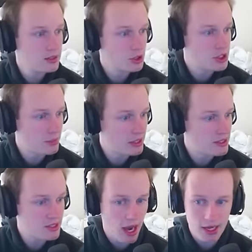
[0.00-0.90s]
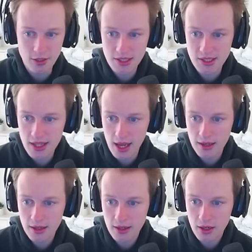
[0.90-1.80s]
There's something in the sky. You guys see that?
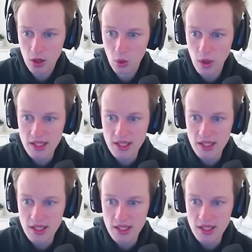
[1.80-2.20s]
What is